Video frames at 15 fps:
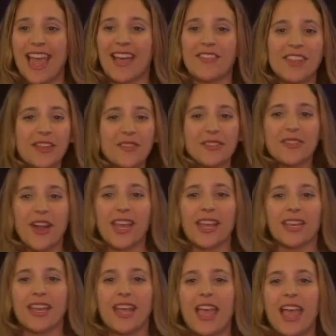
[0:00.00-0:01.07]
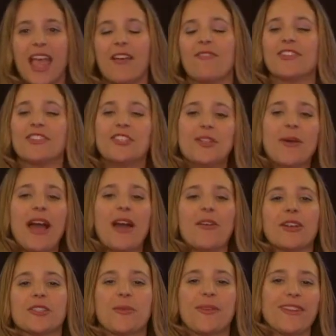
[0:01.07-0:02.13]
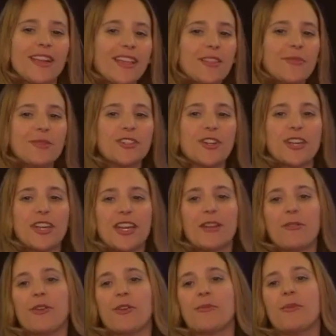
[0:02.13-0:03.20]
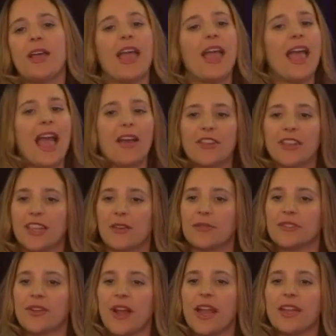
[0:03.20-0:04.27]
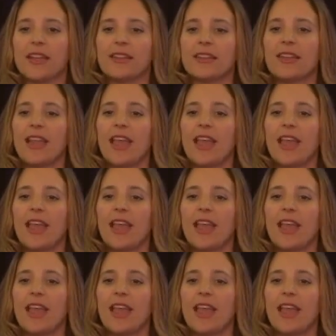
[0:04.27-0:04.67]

Everything was great. And for 2 hours, we were in the maternity room. Everything was great.